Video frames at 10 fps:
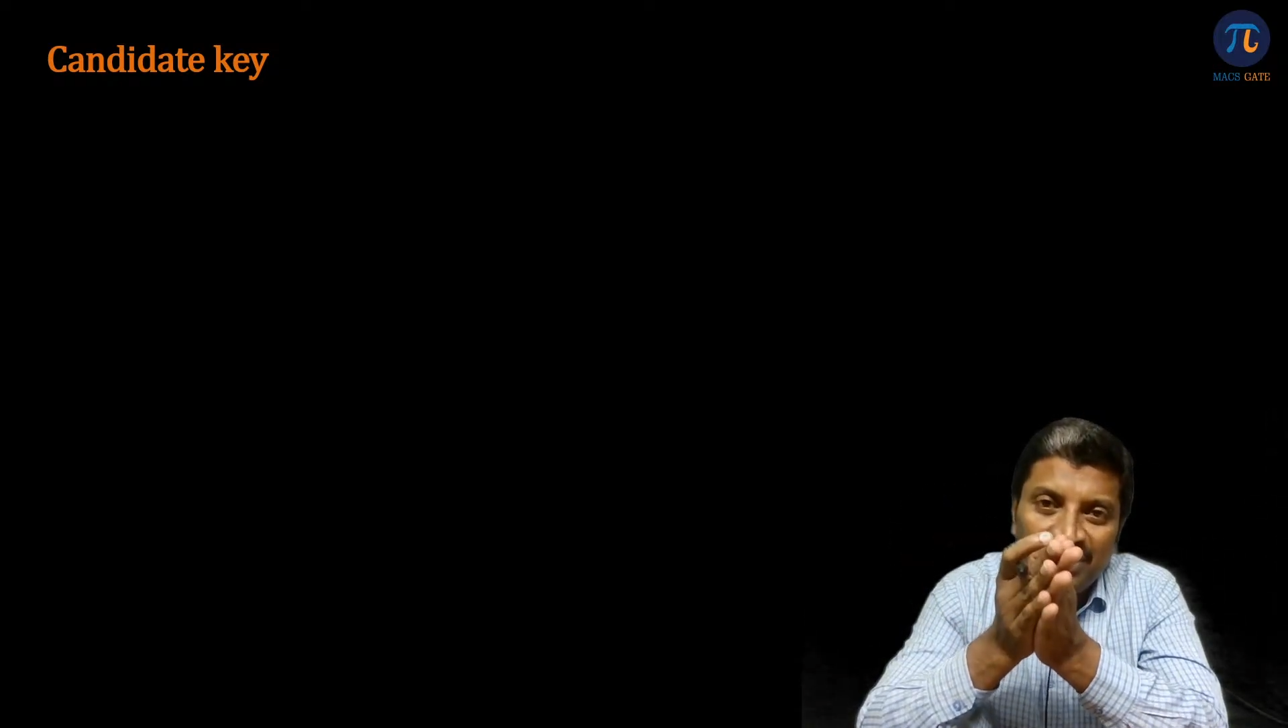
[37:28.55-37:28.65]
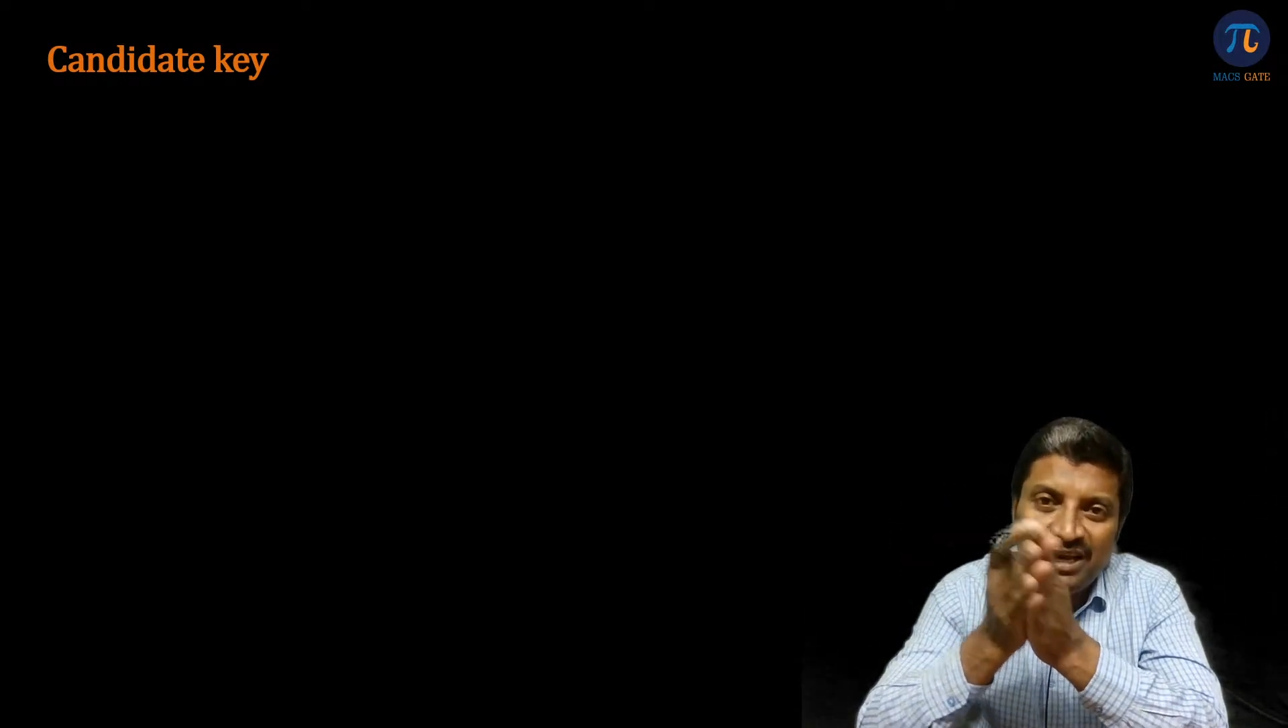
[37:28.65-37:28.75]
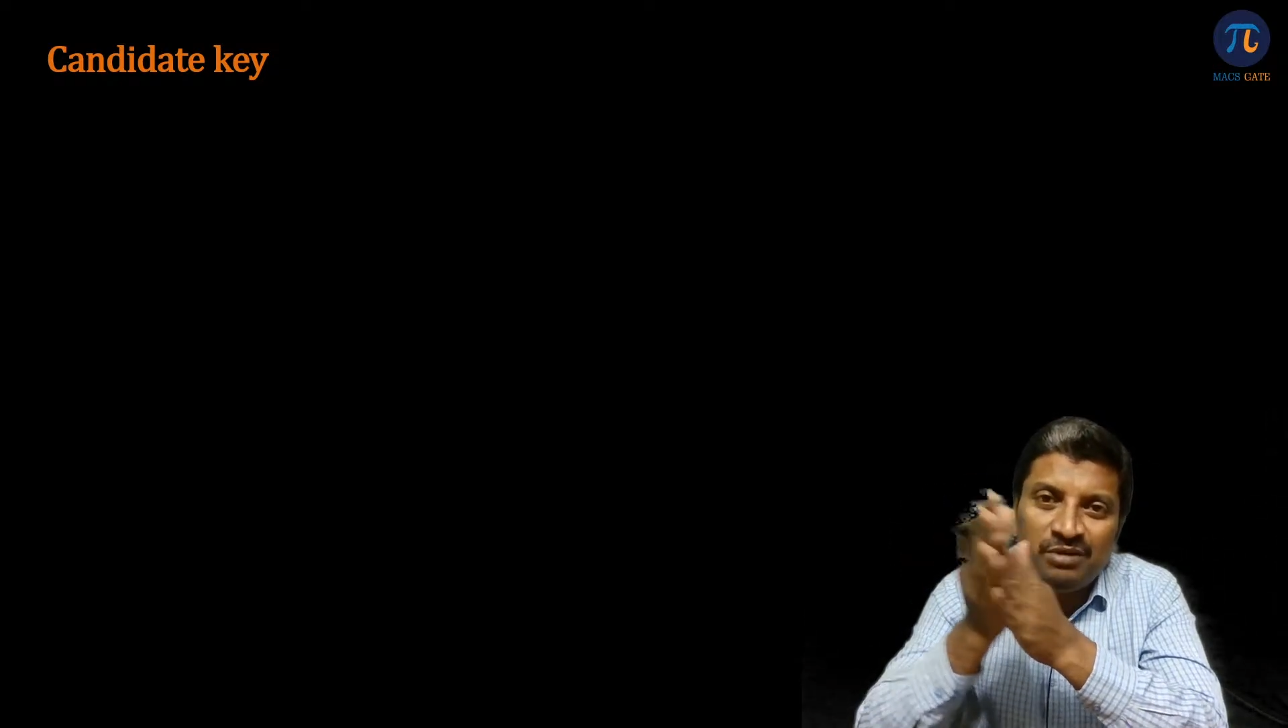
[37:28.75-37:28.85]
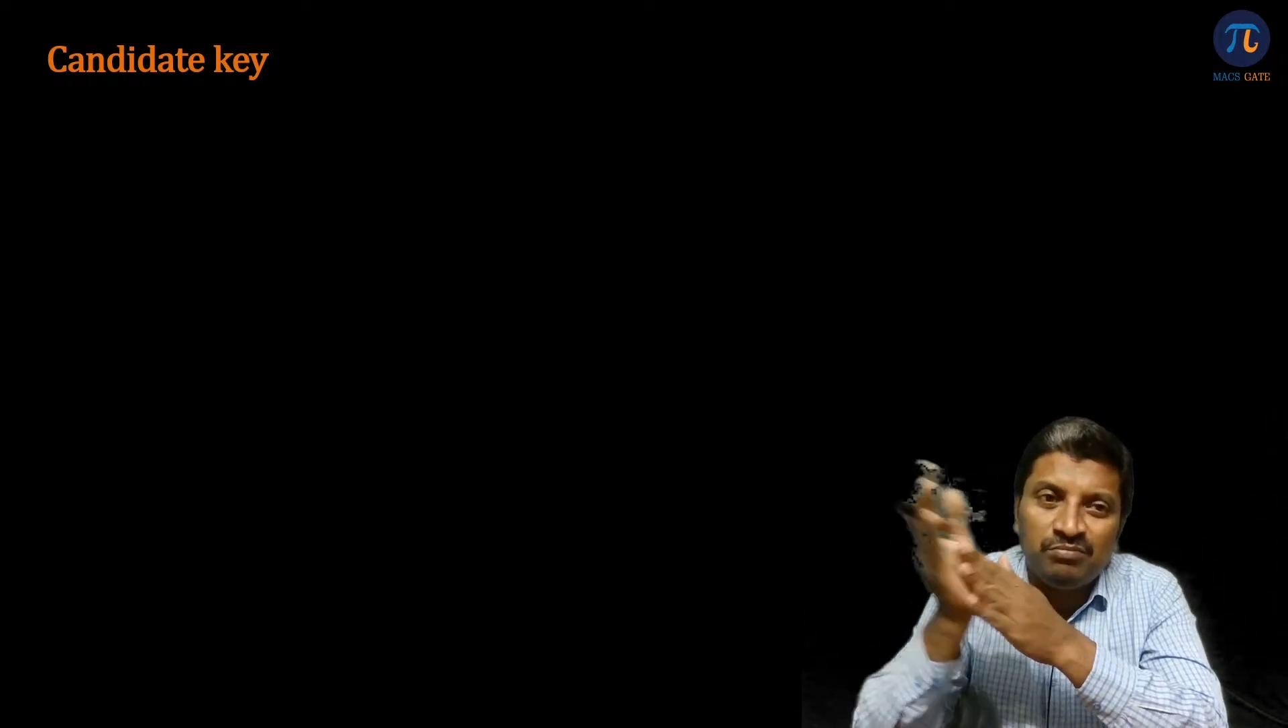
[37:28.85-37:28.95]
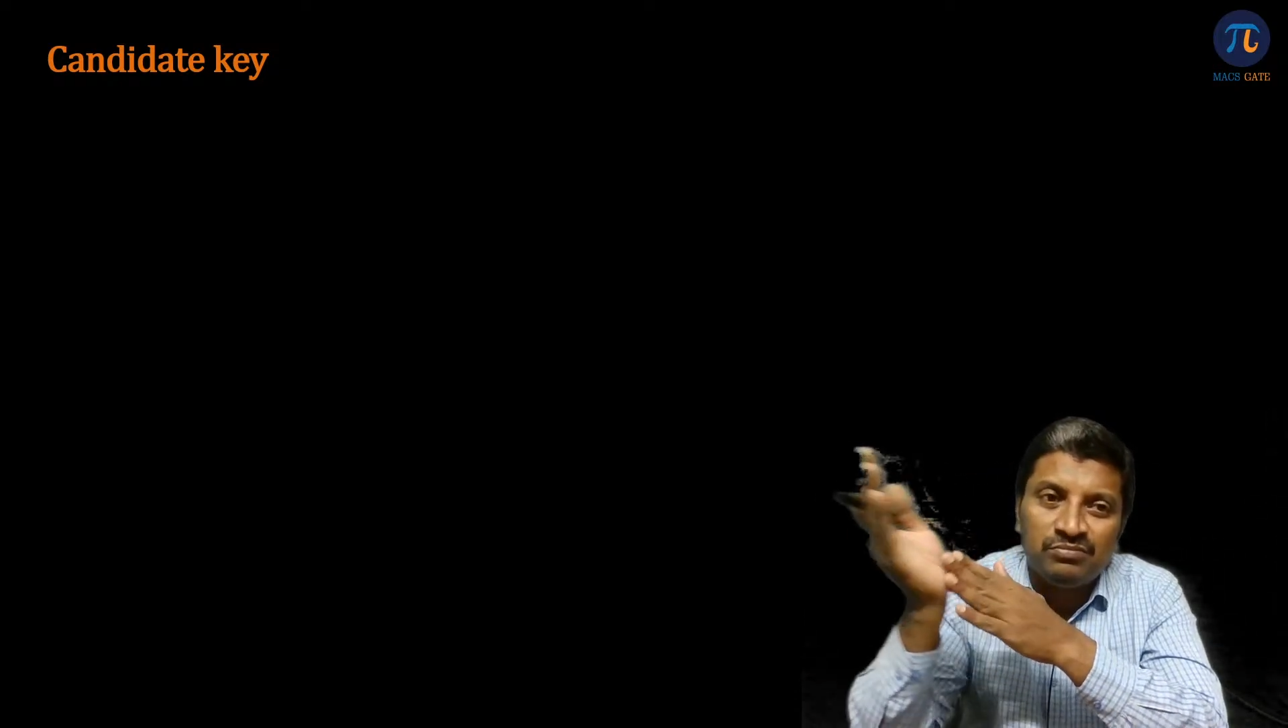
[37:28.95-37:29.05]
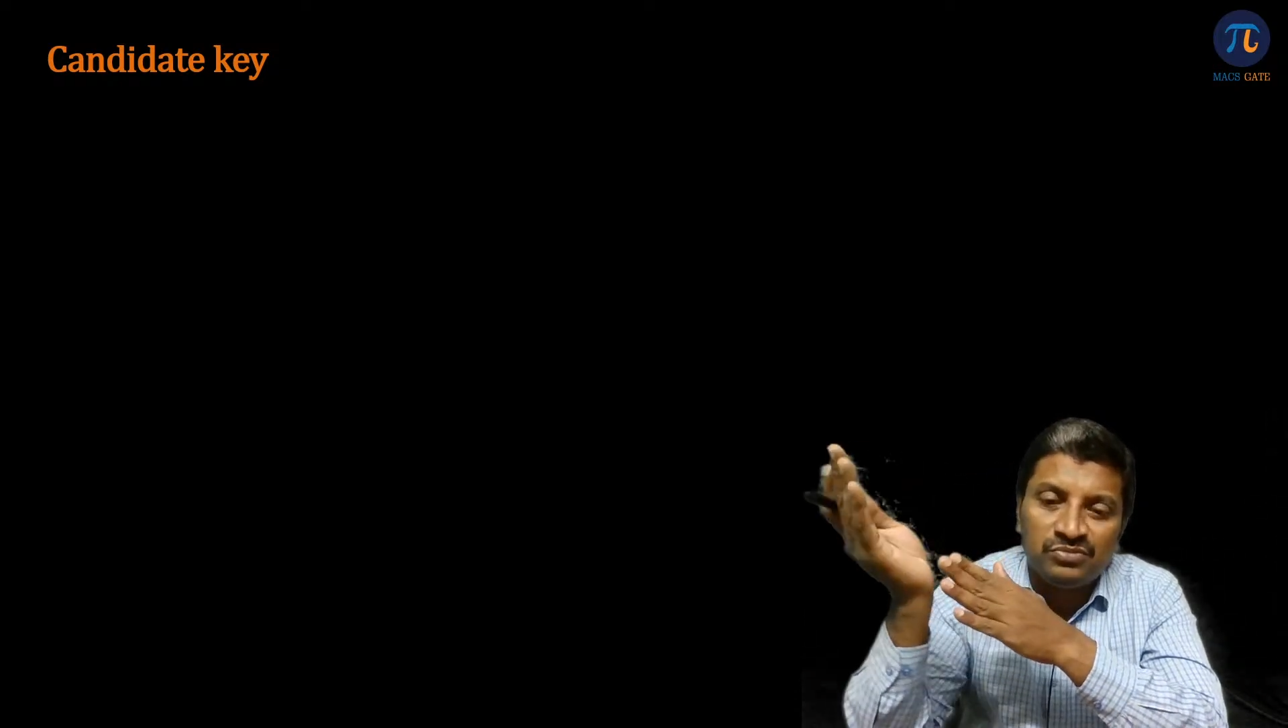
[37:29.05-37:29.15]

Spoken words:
name,